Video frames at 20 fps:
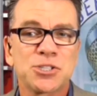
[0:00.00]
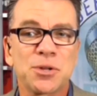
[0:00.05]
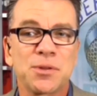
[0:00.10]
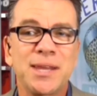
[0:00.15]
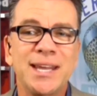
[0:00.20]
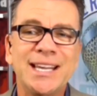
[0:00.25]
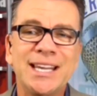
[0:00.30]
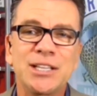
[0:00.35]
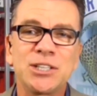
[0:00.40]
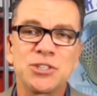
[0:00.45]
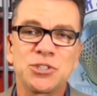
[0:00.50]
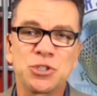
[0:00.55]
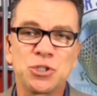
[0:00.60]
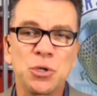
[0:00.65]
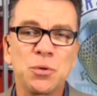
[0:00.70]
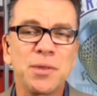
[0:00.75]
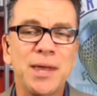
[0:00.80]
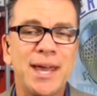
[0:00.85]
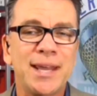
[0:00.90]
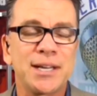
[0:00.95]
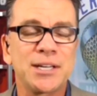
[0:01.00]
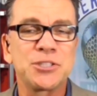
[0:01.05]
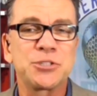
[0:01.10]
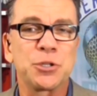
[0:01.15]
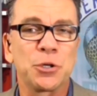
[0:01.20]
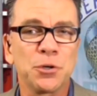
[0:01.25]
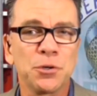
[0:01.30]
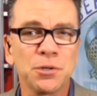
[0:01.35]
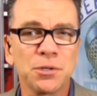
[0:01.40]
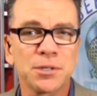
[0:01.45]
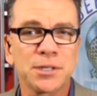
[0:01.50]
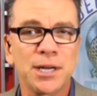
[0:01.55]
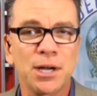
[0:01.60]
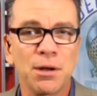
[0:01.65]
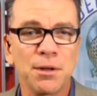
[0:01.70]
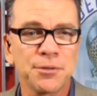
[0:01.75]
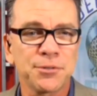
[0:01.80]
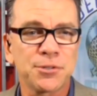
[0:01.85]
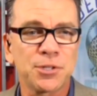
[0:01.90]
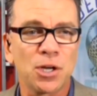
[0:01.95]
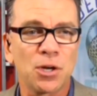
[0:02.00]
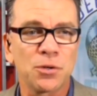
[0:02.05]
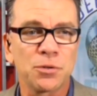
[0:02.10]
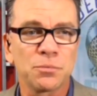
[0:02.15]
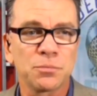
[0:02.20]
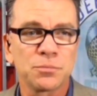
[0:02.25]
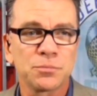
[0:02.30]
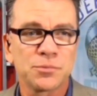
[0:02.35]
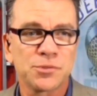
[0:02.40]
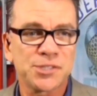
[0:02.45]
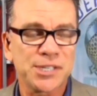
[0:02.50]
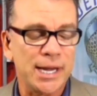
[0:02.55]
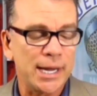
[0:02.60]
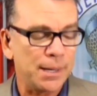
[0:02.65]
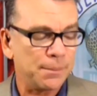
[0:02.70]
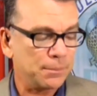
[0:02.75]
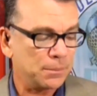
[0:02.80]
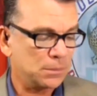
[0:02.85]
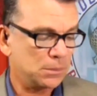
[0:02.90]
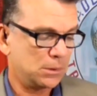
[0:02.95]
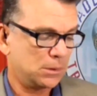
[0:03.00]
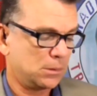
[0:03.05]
so they can do that internally also, Sam.